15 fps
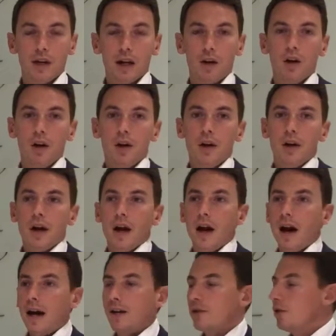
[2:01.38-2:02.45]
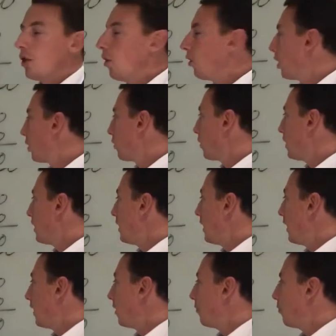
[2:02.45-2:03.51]
Now, I don't
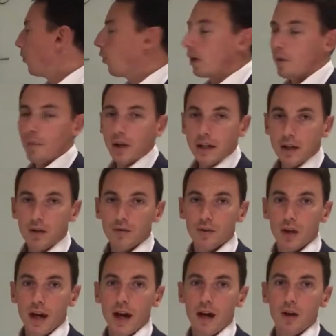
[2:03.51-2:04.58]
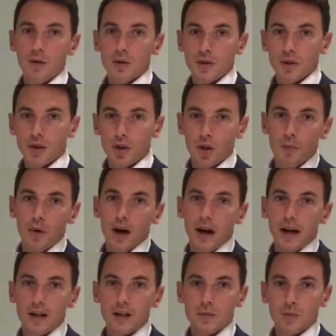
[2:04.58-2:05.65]
agree in borrowing money out of your house to go
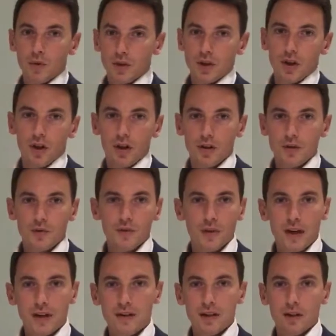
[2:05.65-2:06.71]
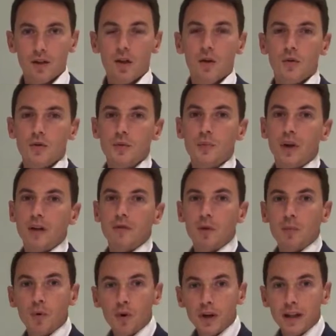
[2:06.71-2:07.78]
buy sports cars and fancy clothes, but if you're
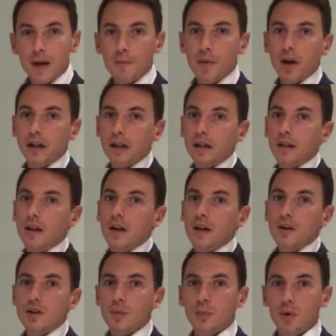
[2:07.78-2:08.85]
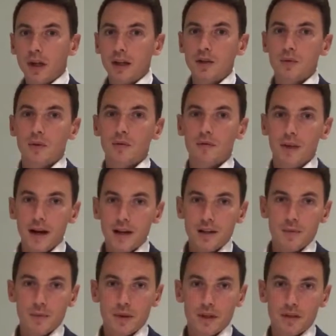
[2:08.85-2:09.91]
borrowing that money to put into an
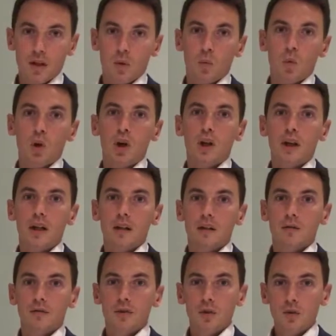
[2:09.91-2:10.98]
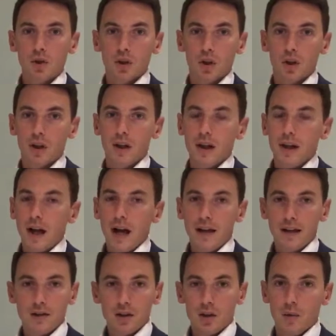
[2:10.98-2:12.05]
investment that's going to work in the future, I
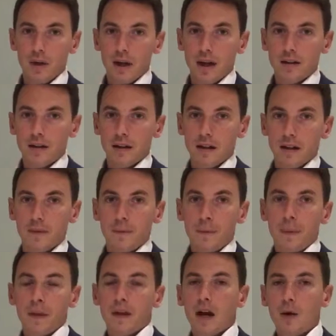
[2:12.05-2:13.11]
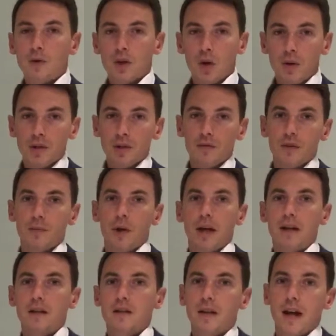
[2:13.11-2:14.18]
think it's a great idea. I was always of the
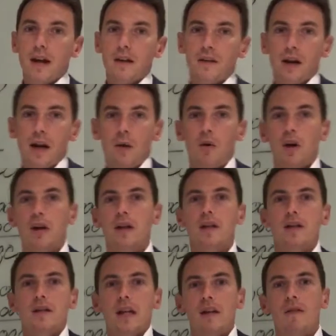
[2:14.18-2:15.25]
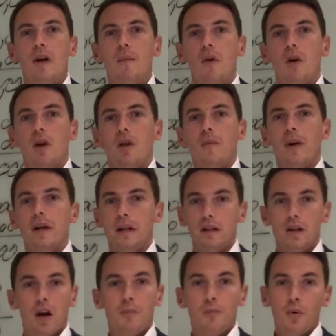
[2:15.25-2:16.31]
mindset that I wanted to save up all the money and
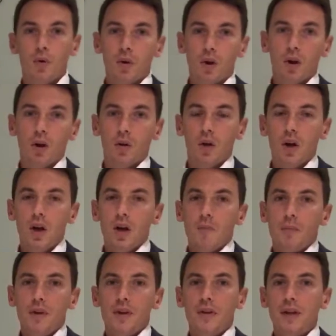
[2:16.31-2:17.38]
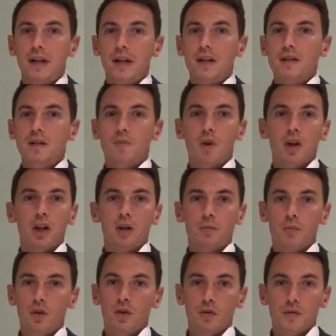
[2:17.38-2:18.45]
not borrow, but the thing is the market
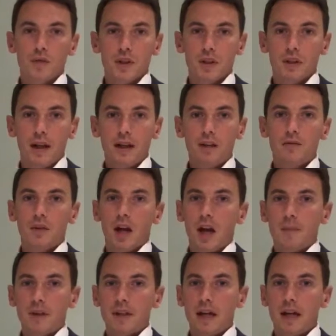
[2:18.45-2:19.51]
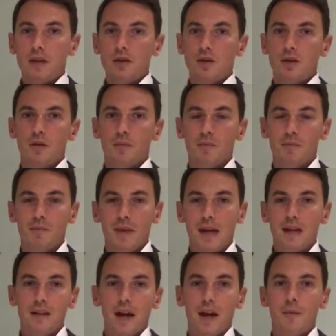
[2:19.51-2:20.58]
moves, and the length of time it takes you to
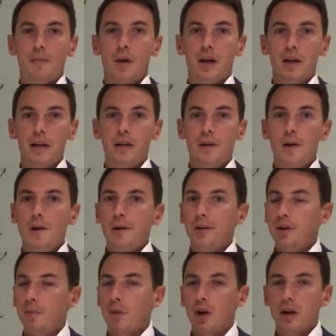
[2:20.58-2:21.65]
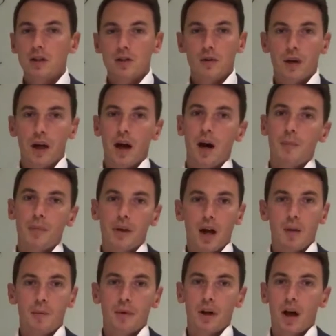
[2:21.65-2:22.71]
make that money, the market's going up and
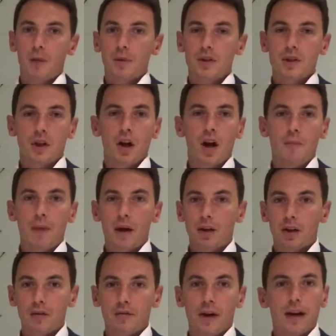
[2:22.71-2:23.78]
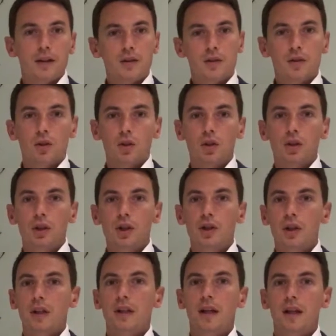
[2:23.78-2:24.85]
up and up. It's a compounding effect. So the earlier
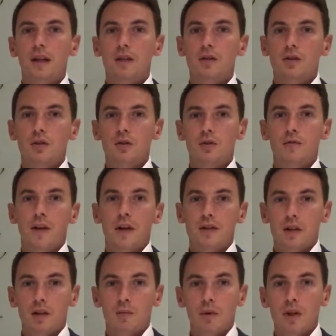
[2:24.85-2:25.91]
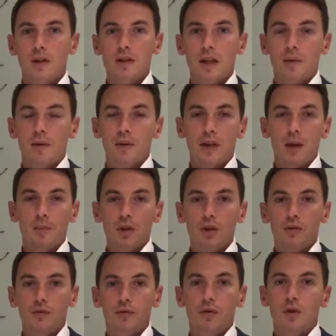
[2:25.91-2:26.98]
you can get into investing in real estate, whether that be
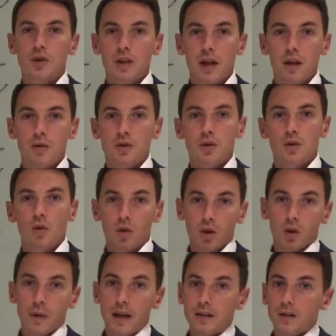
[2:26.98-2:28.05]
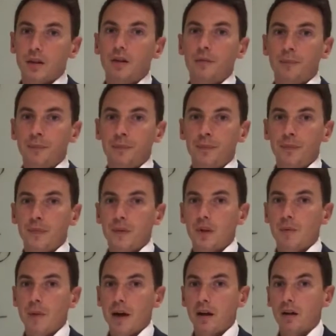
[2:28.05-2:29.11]
your first house or a rental,
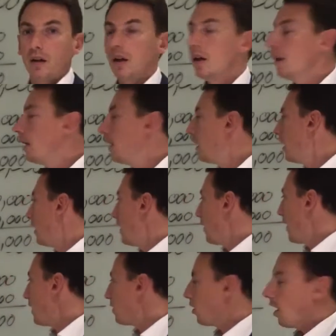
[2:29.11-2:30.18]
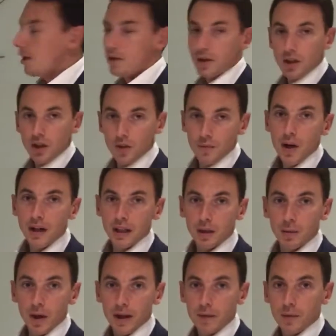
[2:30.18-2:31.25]
the better. Now that's costing you money,
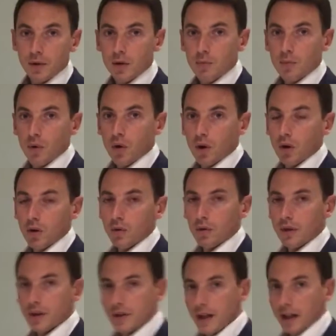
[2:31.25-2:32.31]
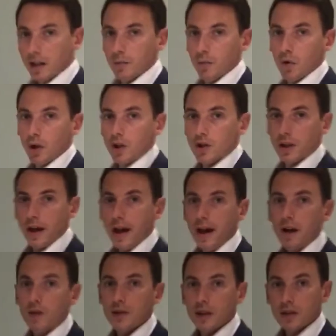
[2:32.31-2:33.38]
right? When you borrow the second mortgage on the
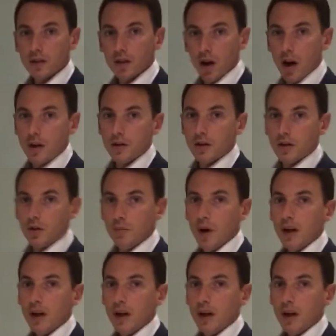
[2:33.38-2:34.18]
house, it's costing you